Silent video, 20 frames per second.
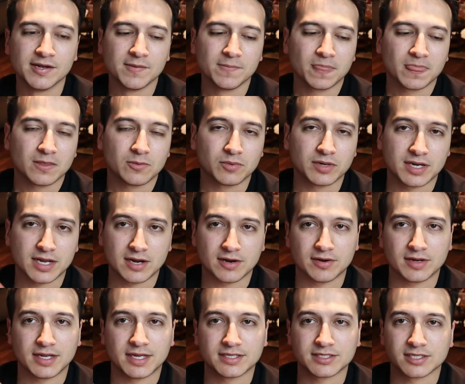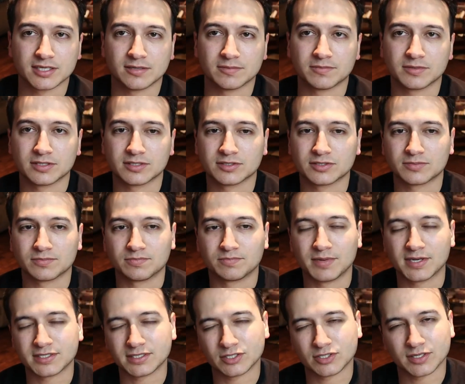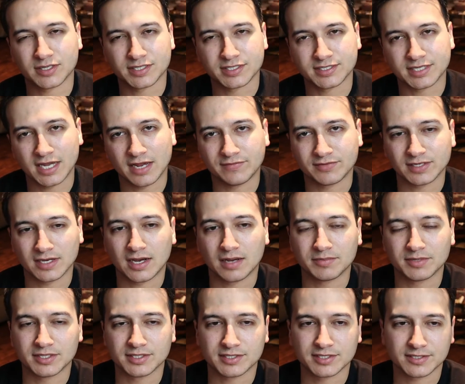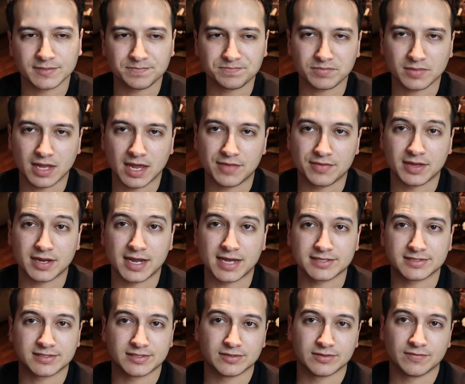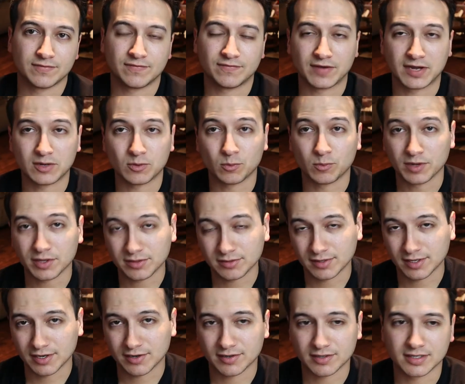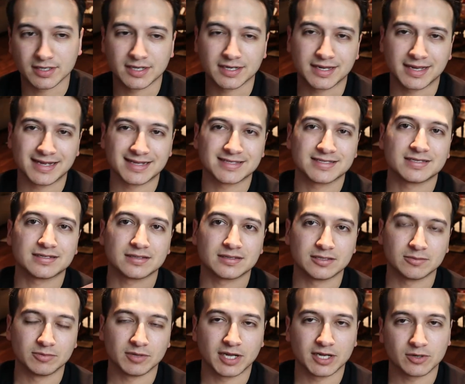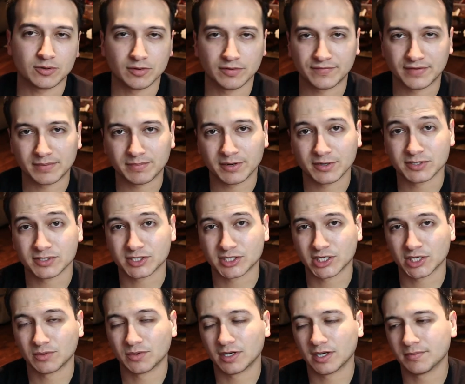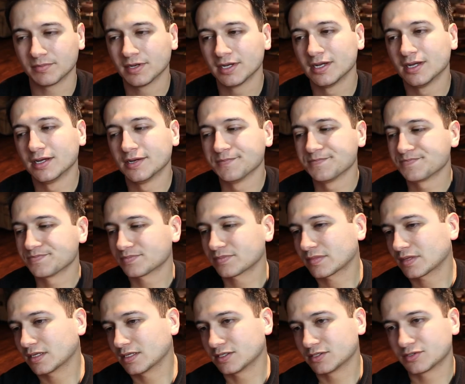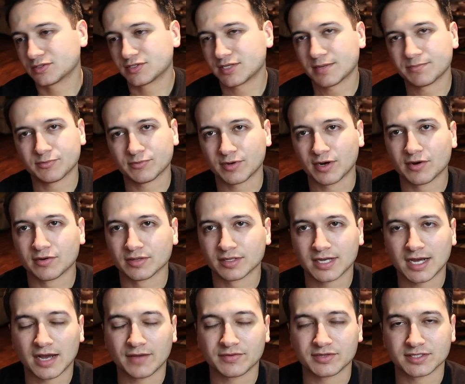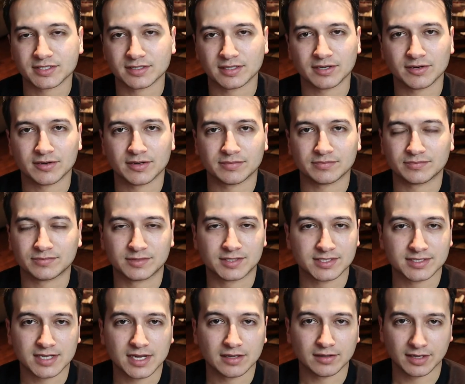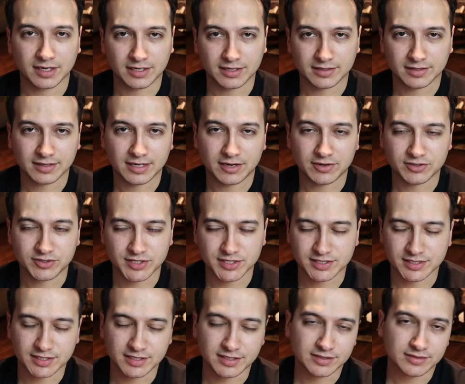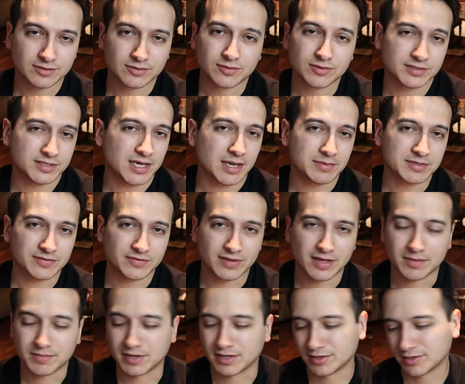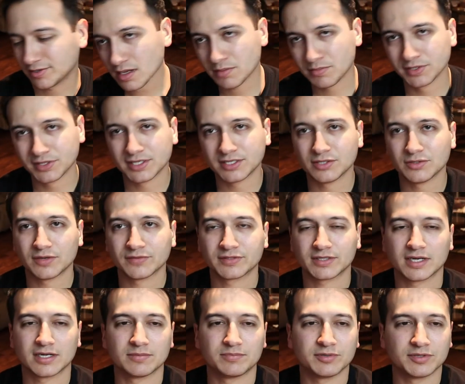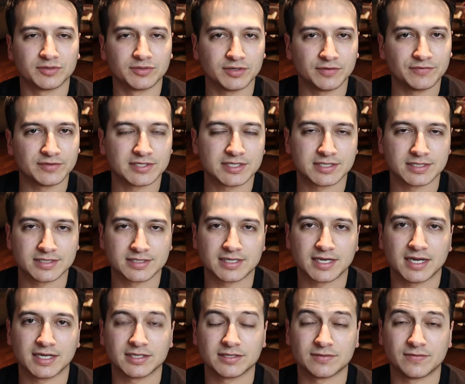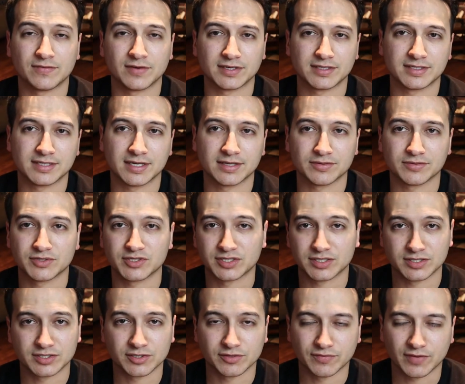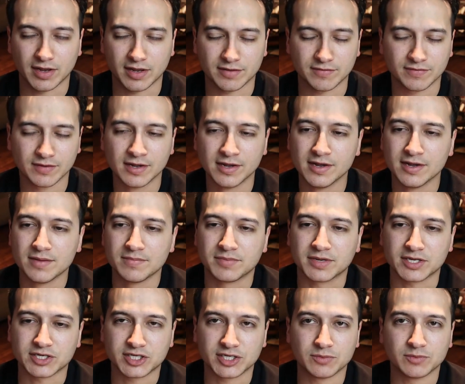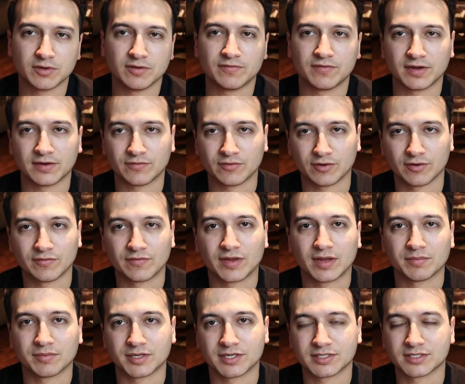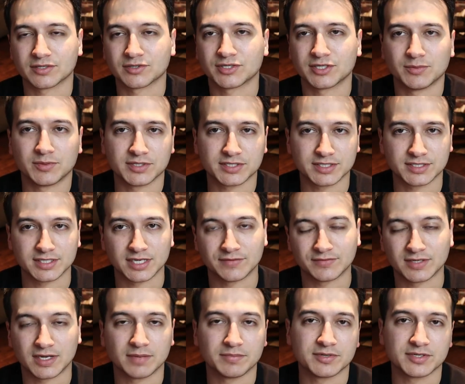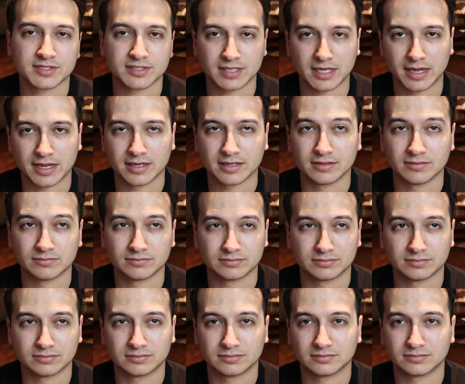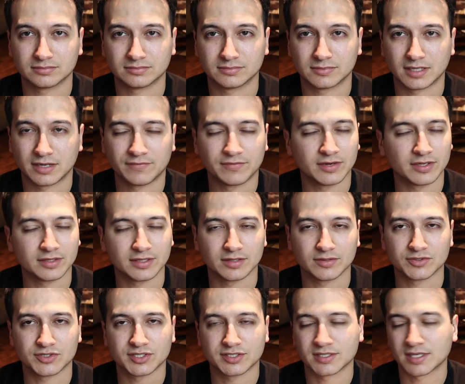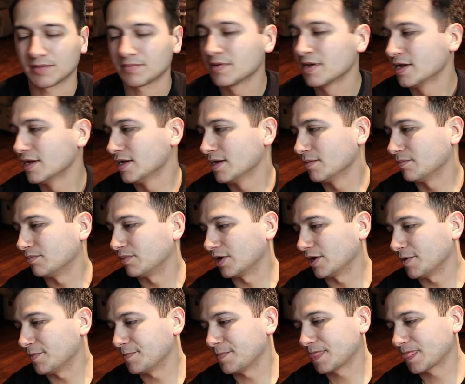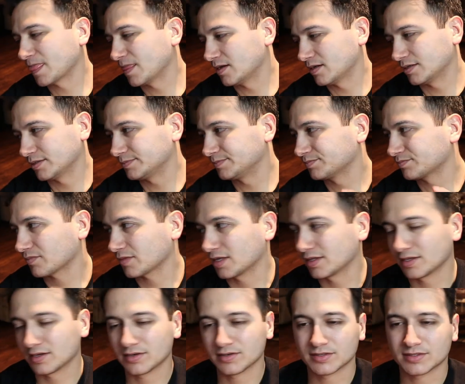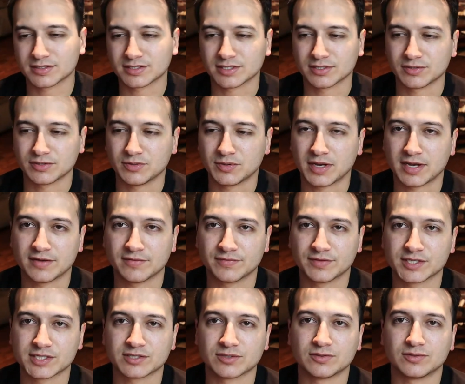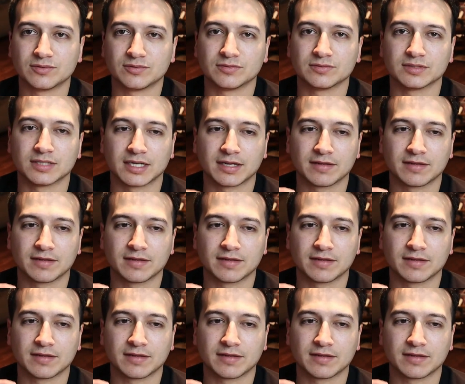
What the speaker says: when Harry ends up basically trying to save Thomas and then has to fight with Lara against the black court vampires that show up. Temporarily, obviously, Lara does not like Harry Dresden, or Thomas for that matter, but they do have to kind of put their differences aside to fight together just to survive, because she will fight for her family, so she wants to save Thomas, and I forgot the other chick's name. But so you have this whole like